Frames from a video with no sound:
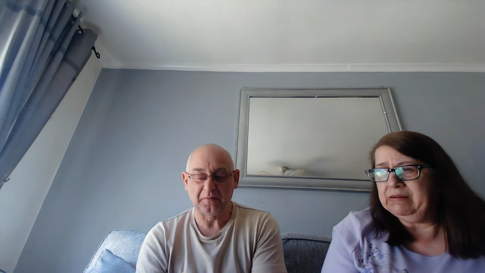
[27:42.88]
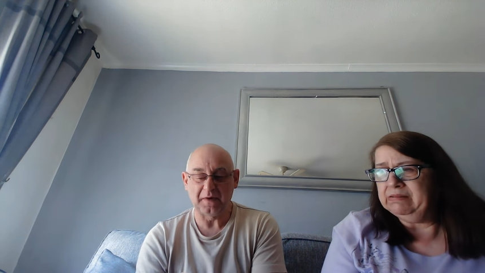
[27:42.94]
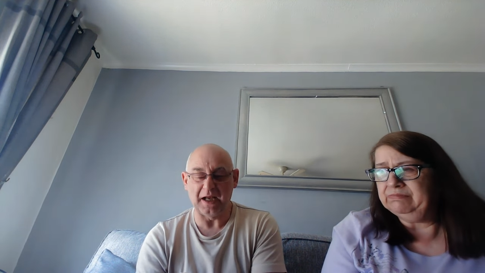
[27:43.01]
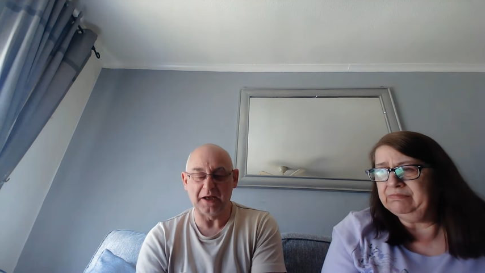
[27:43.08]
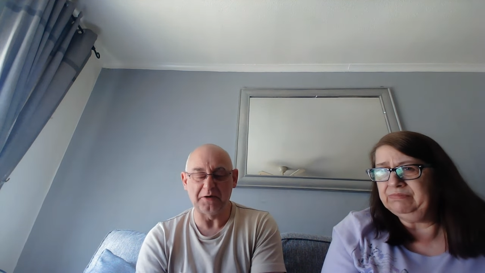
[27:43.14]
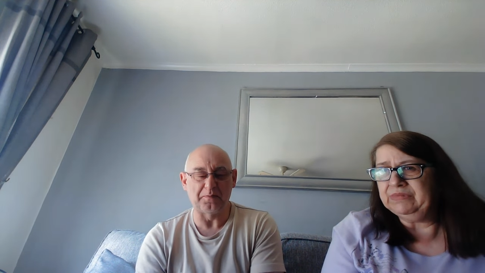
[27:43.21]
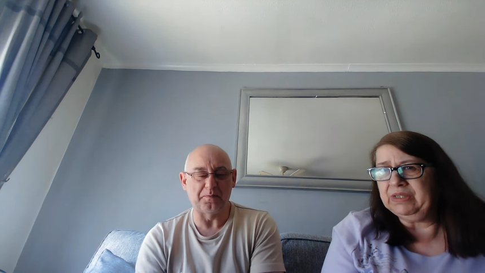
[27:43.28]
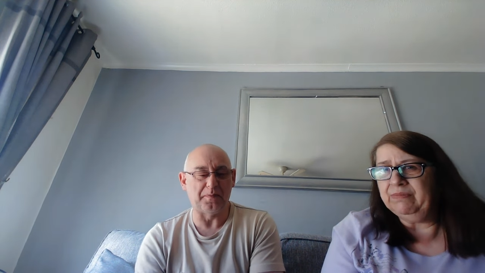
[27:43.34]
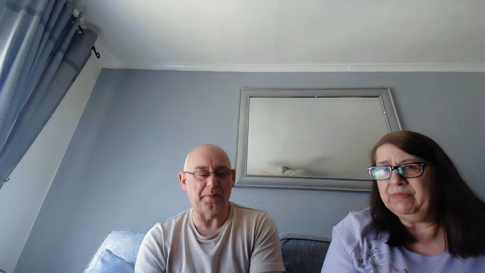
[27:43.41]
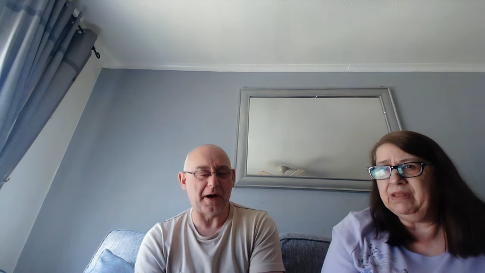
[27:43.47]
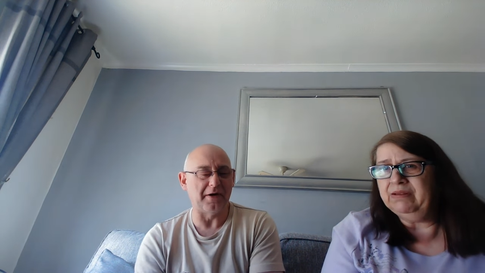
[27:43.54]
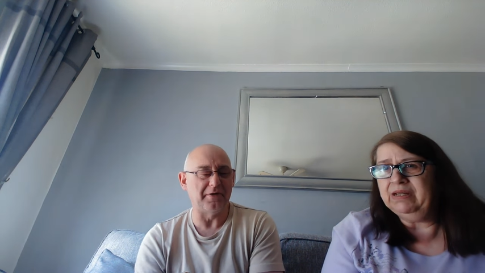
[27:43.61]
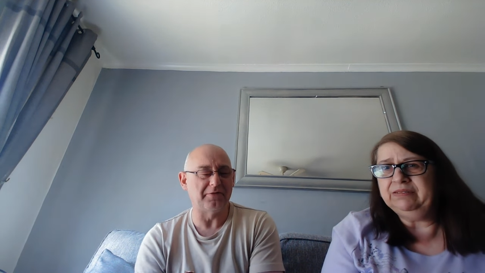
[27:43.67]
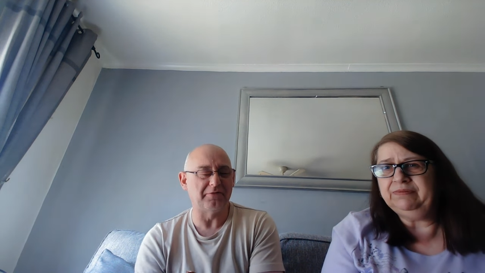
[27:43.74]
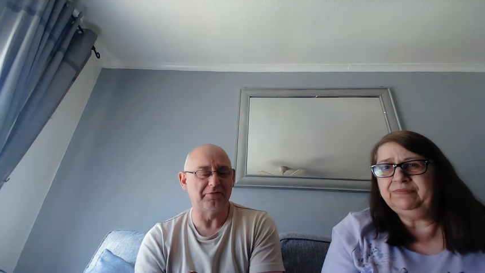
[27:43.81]
Speaker 1: it's
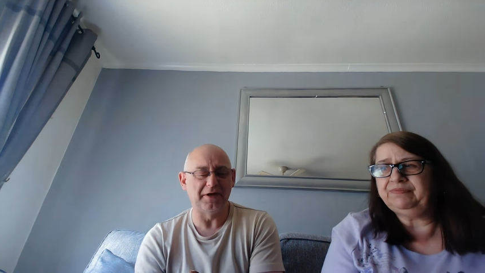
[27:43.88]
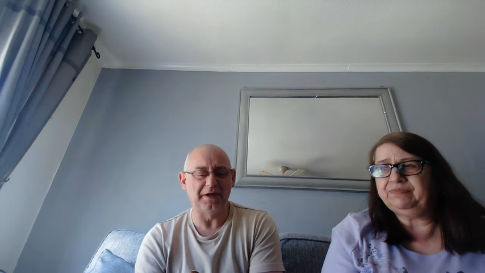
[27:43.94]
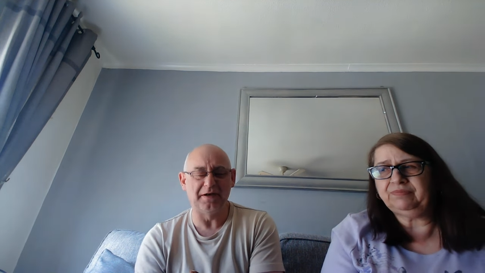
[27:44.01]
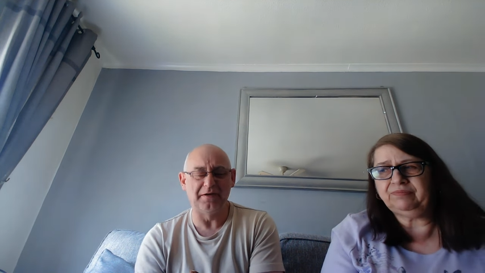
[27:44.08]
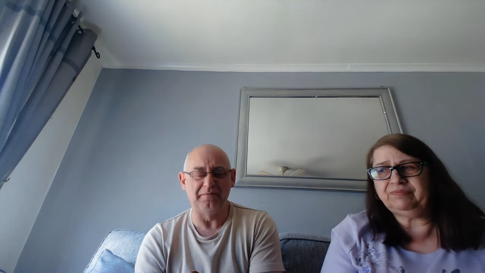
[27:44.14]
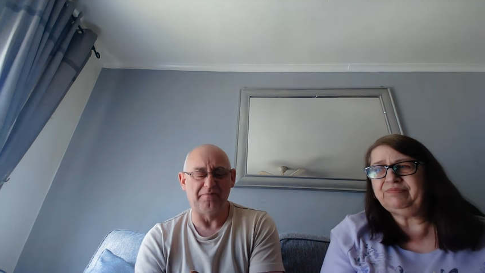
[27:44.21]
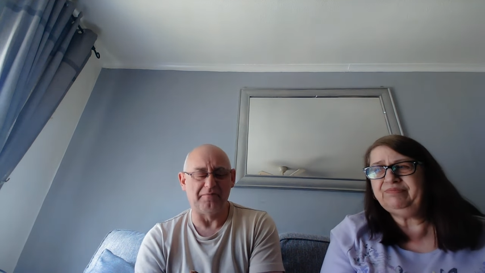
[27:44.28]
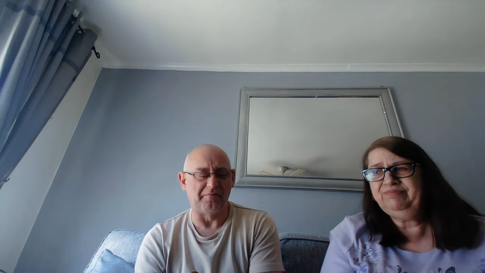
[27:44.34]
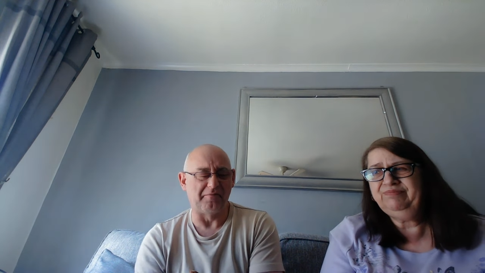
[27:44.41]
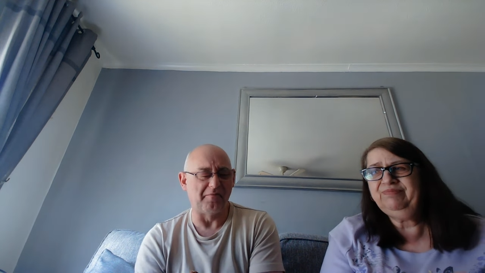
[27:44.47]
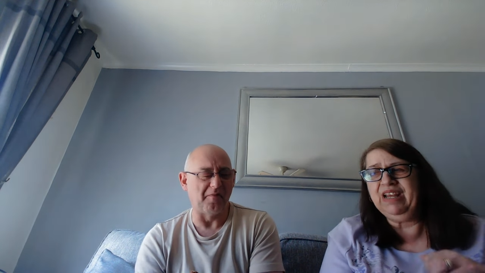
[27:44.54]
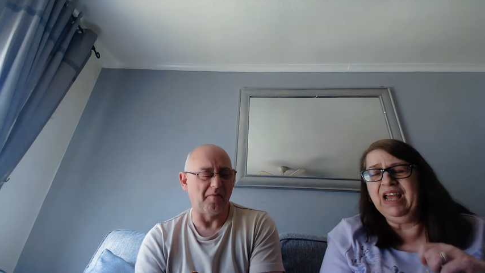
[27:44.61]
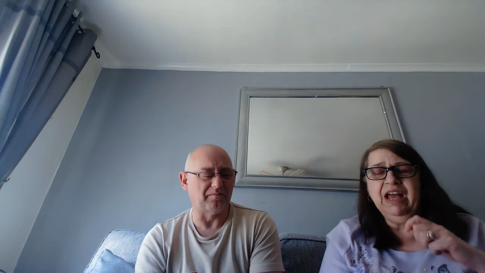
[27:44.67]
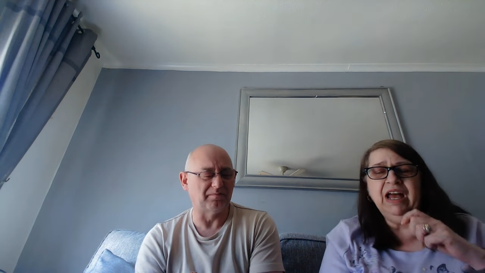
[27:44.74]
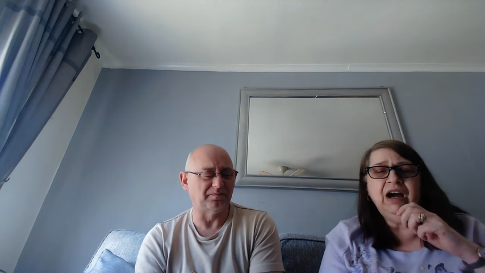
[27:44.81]
powdery and...
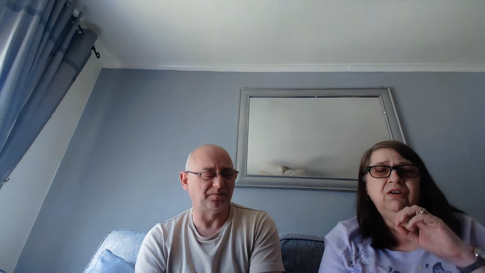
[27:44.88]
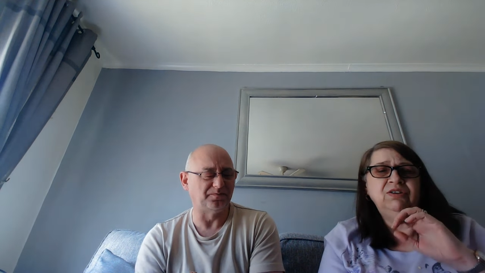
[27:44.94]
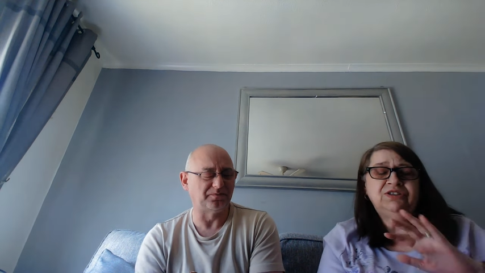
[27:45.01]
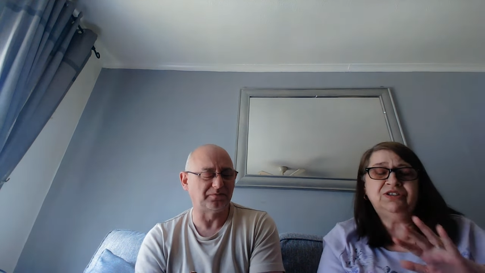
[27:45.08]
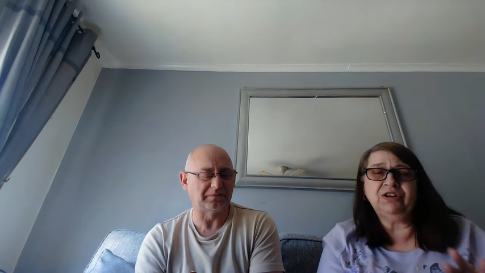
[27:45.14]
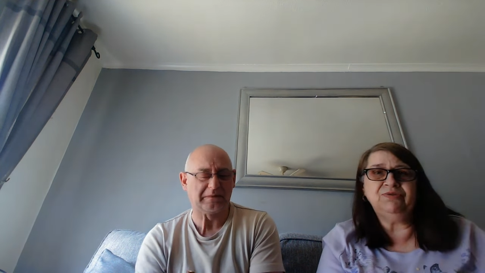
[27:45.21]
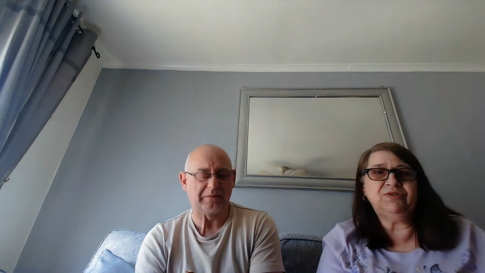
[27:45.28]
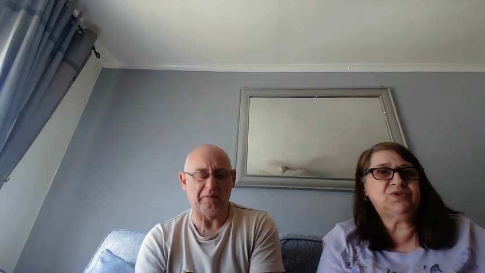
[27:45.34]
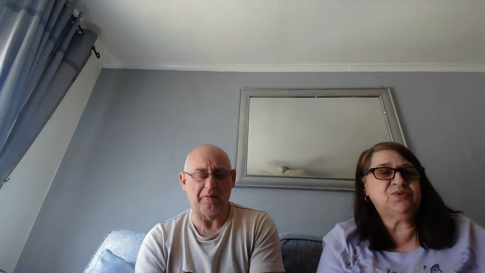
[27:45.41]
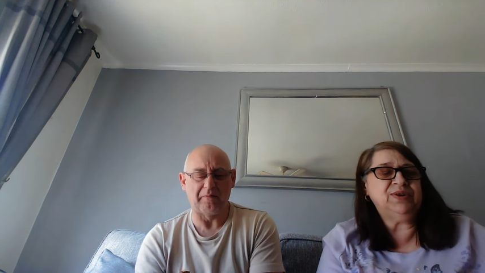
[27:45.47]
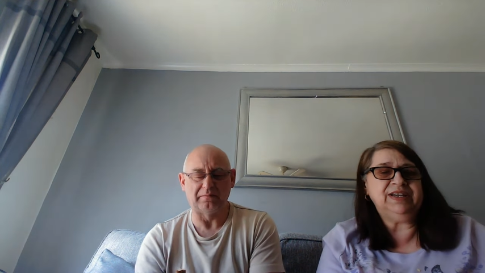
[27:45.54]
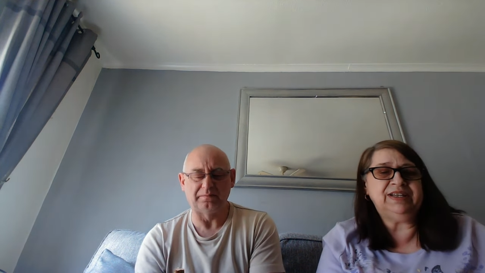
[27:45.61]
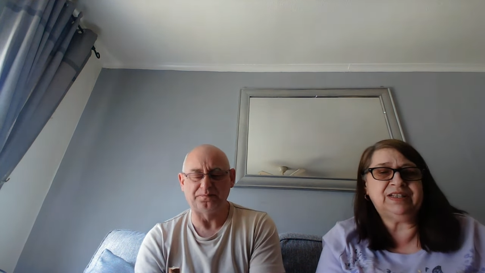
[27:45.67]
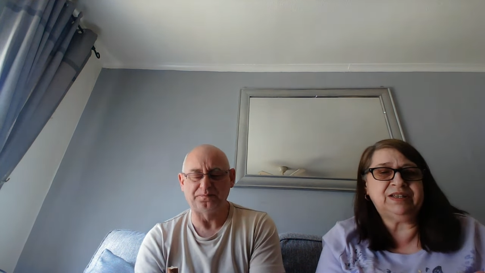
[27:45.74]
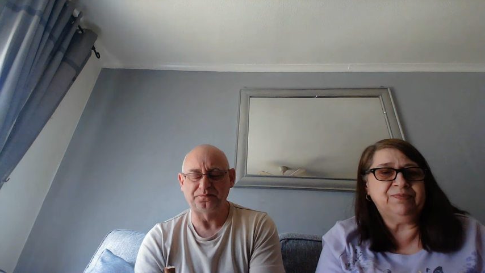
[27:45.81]
Oh, it's so
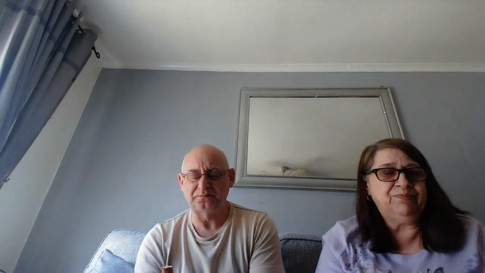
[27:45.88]
sweet.